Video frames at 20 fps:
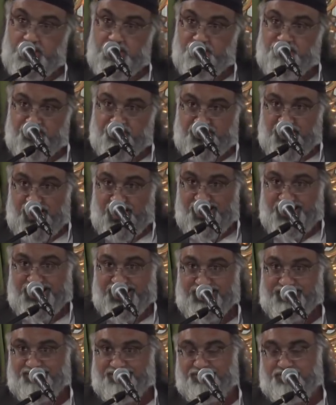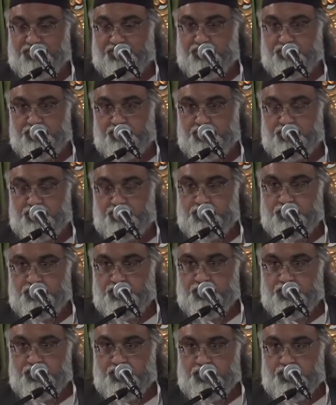If a car hits
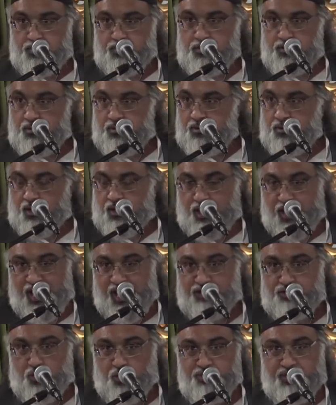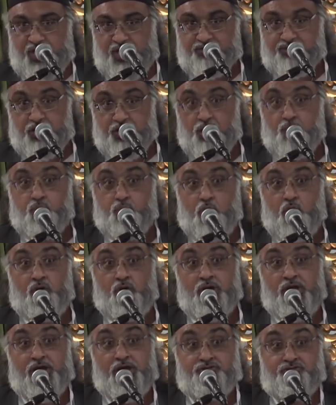a hard object, a
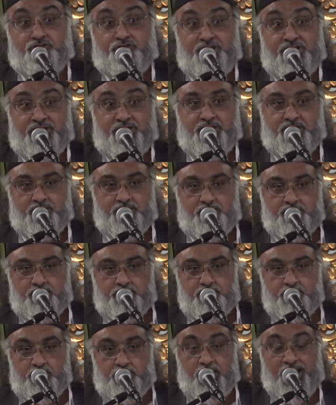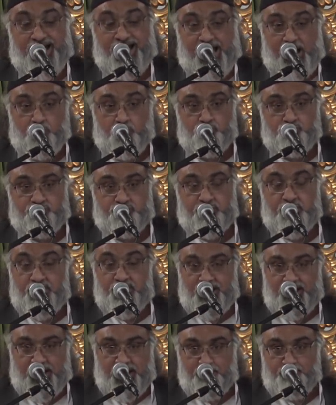wall, a tree, a house,
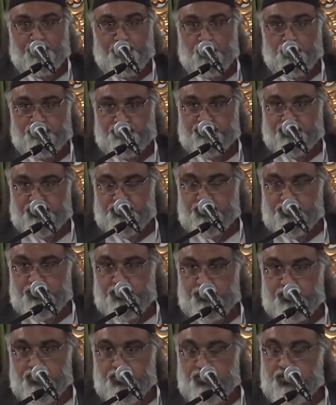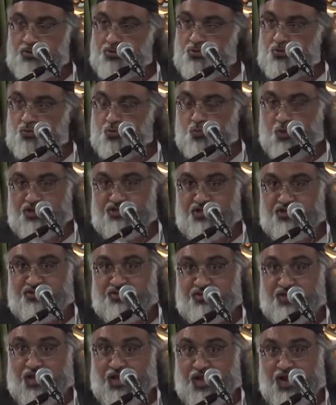a lamppost, whether
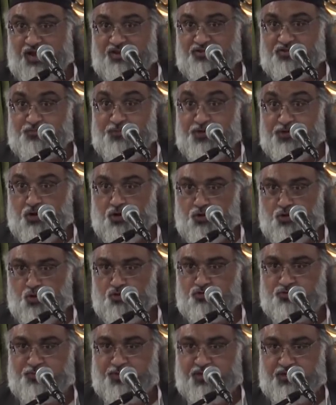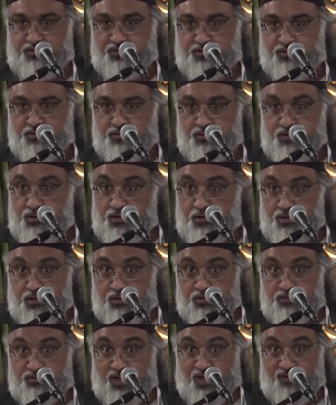it's at high speed or low speed,
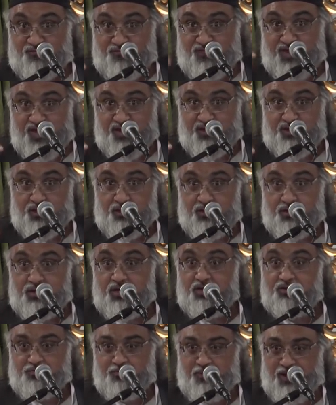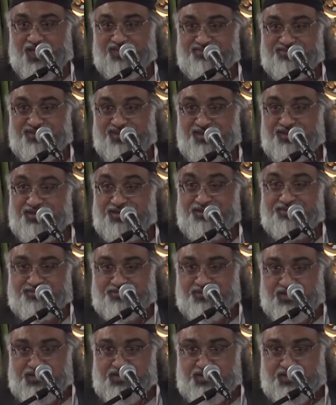that vehicle is plastic,
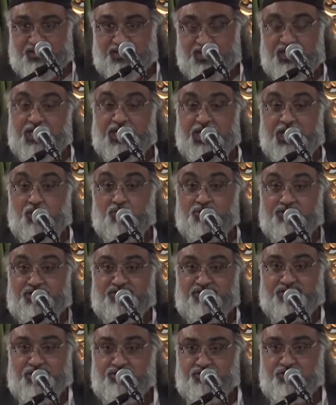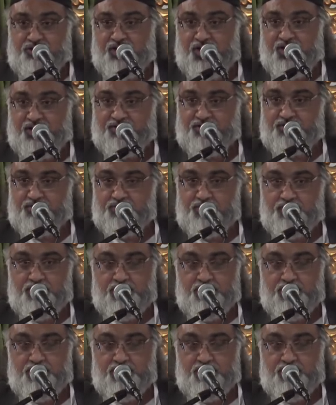it's tinny, it will disintegrate.